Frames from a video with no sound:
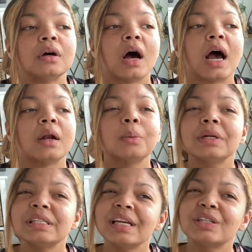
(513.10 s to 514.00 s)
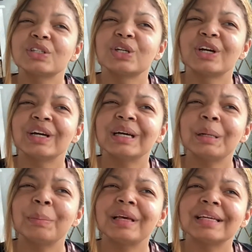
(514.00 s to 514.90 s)
I don't want to say it's good
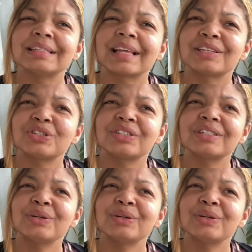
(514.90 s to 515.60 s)
because that's just